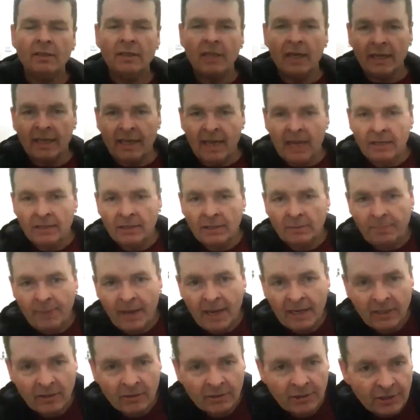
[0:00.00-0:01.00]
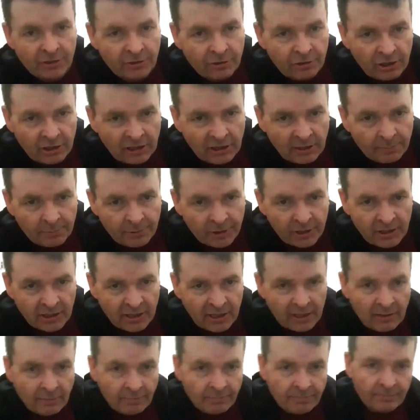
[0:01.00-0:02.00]
again, depending on your 3D
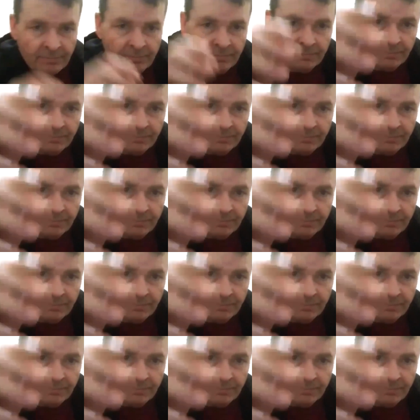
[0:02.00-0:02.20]
printing,